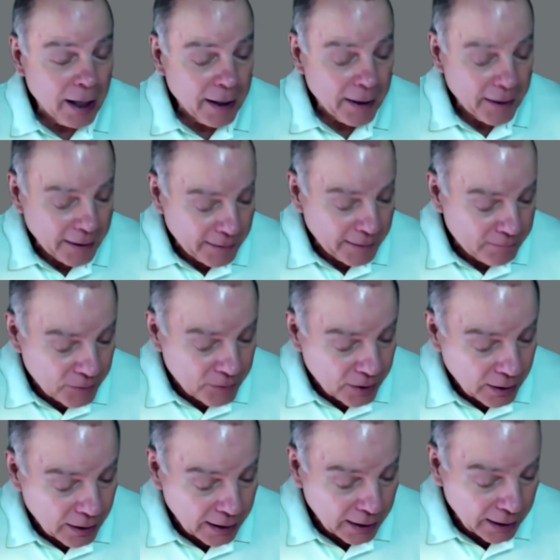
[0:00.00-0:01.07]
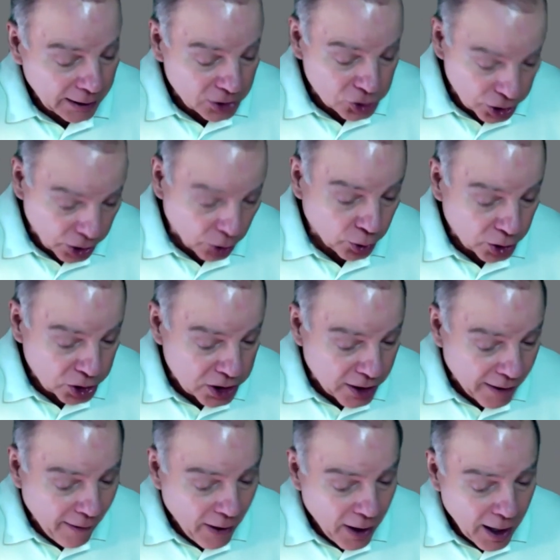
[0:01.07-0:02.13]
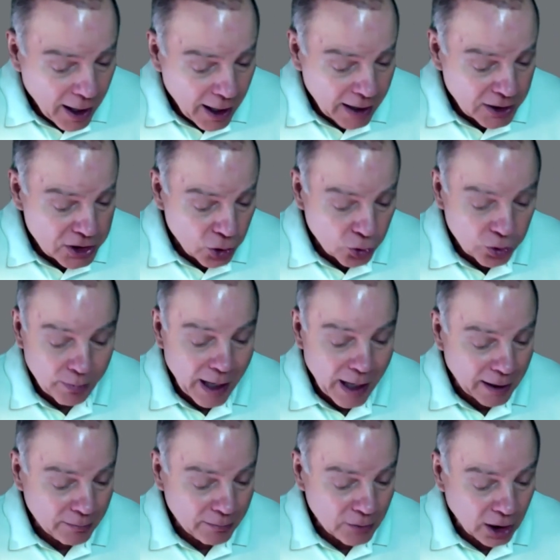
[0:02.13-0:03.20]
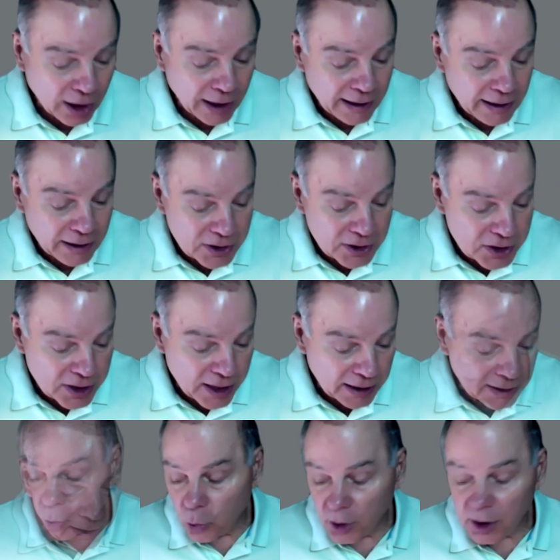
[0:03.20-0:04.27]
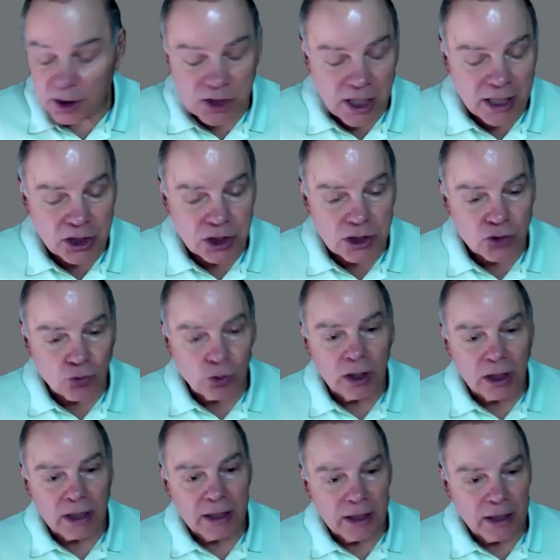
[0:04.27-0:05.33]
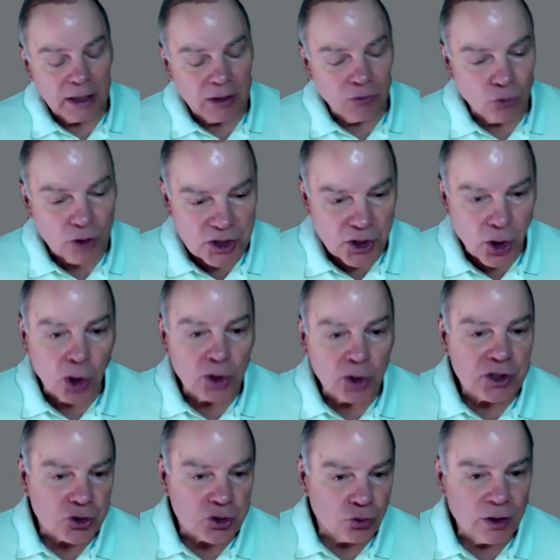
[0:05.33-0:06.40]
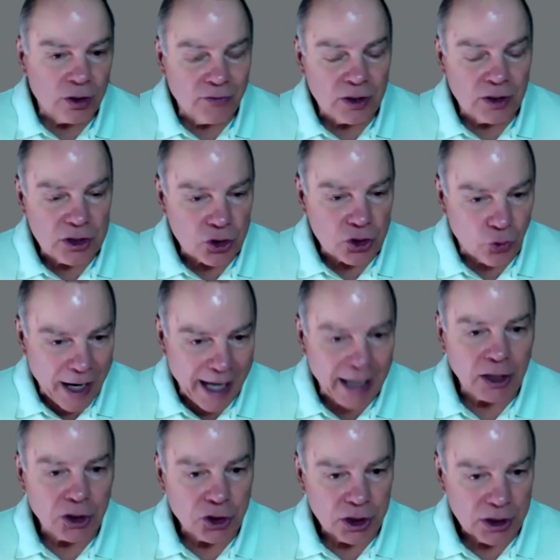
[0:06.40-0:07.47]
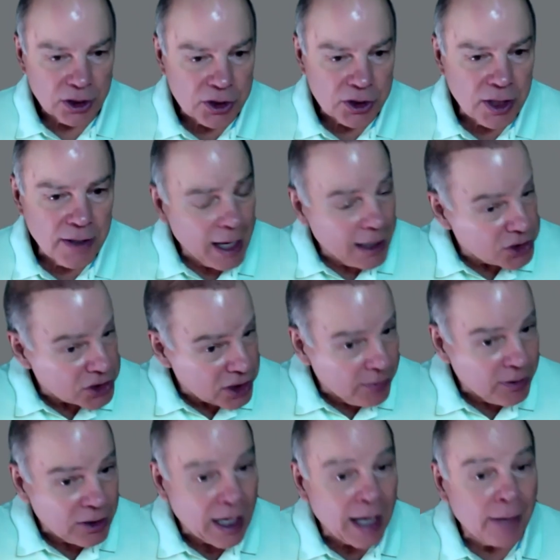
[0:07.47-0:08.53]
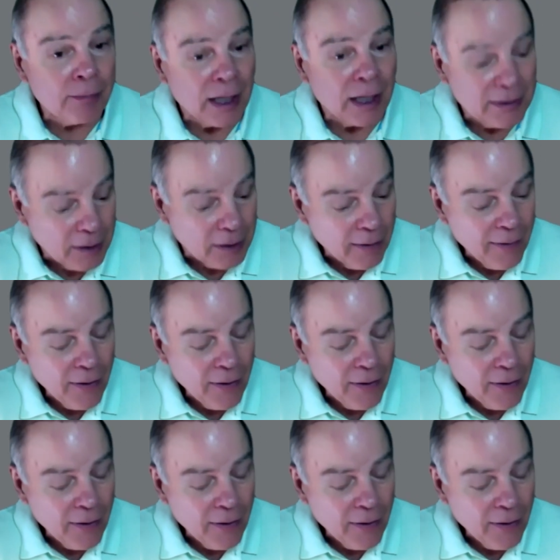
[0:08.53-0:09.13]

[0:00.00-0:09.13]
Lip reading: and cherished. And so the bottom line is that organizations really need results-driven strategies. And some of that might